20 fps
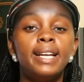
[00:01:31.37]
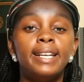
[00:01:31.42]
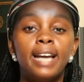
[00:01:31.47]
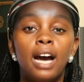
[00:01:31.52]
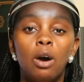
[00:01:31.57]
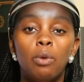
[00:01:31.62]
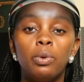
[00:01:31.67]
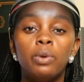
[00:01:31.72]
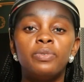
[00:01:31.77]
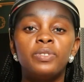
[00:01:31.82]

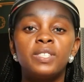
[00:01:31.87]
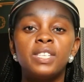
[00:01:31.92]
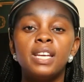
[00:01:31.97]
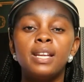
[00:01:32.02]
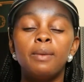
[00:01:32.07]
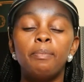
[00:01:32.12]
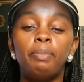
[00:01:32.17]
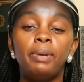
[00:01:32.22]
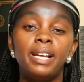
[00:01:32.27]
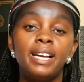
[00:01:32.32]
Now, we've
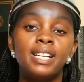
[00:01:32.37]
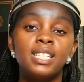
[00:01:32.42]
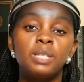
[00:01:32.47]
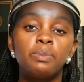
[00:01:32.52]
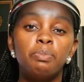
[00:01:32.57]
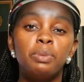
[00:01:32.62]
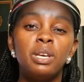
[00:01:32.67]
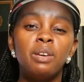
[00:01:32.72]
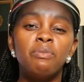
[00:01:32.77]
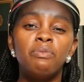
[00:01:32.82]
seen
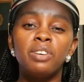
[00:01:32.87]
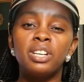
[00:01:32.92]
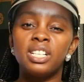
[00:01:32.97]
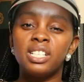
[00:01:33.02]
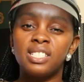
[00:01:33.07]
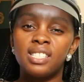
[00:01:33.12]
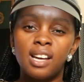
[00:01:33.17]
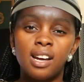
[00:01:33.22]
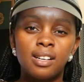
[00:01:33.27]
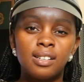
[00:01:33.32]
players being
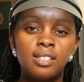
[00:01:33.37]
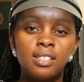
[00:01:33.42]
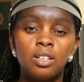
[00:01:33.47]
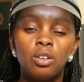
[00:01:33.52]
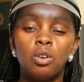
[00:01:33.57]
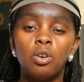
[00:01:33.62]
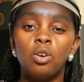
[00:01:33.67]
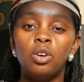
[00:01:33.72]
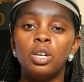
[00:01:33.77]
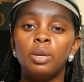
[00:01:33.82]
very
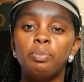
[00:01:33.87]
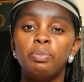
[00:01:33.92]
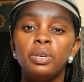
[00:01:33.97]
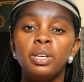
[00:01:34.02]
tactical,